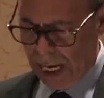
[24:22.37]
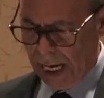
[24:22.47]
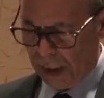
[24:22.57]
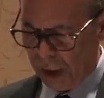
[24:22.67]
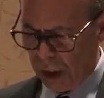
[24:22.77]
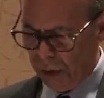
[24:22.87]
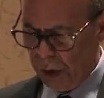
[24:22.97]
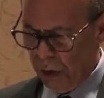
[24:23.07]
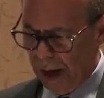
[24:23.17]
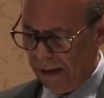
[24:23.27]
And so
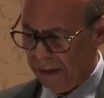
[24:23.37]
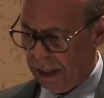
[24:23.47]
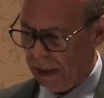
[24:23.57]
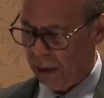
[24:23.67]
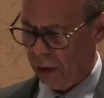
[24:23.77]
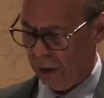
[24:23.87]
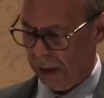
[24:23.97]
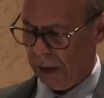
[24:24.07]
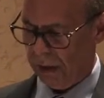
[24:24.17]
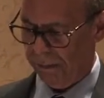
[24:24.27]
you have another
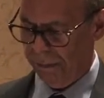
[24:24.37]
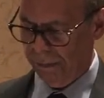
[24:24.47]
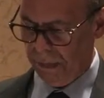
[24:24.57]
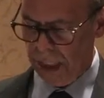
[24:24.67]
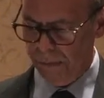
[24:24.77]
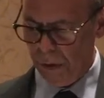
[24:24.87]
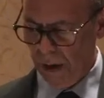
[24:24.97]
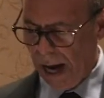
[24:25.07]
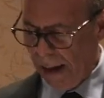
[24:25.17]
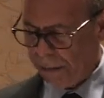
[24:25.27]
choice. If you
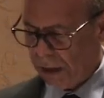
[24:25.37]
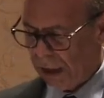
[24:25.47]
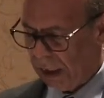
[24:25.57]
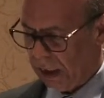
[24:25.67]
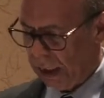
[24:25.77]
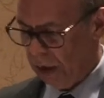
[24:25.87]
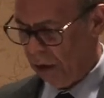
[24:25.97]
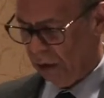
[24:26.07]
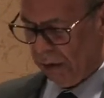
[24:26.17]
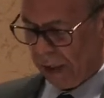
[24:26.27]
opt to continue
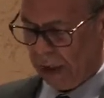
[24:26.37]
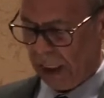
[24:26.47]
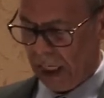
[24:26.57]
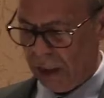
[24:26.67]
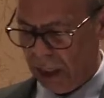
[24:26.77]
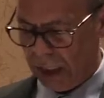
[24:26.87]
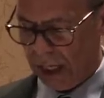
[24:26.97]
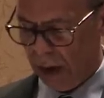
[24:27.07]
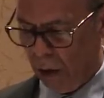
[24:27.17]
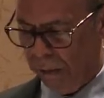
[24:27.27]
your education, as
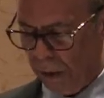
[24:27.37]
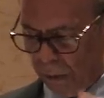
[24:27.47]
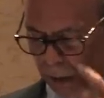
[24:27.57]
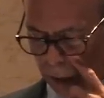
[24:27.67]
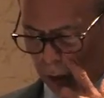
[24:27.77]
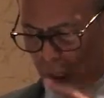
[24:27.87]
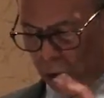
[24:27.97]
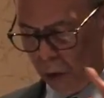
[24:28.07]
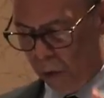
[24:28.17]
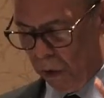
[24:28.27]
I hope you will,
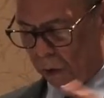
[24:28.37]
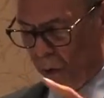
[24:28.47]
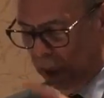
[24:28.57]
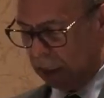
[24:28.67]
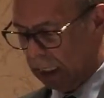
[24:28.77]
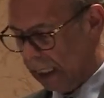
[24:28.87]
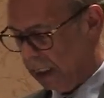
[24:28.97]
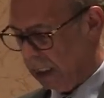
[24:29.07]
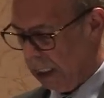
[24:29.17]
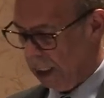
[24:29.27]
toward what
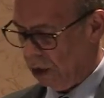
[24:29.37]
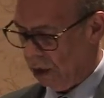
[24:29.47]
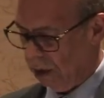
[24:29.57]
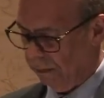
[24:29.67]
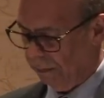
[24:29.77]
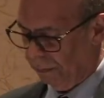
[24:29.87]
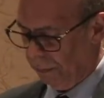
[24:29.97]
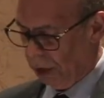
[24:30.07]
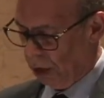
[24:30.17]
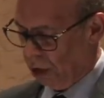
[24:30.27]
destination
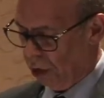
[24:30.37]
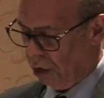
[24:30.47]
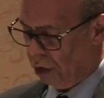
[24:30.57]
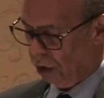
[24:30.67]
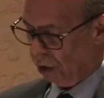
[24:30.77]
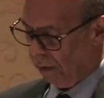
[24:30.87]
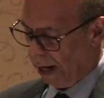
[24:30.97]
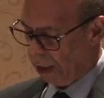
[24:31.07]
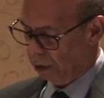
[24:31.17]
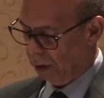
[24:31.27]
should your
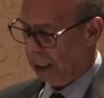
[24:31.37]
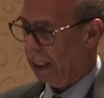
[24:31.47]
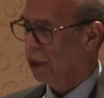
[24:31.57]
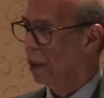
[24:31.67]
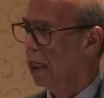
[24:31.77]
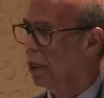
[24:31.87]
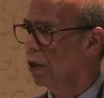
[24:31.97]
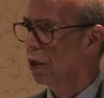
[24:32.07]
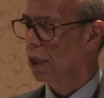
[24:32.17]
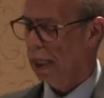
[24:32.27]
graduate
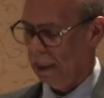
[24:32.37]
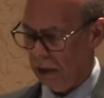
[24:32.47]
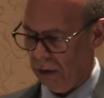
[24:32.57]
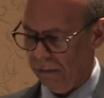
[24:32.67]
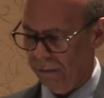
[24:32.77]
education take you?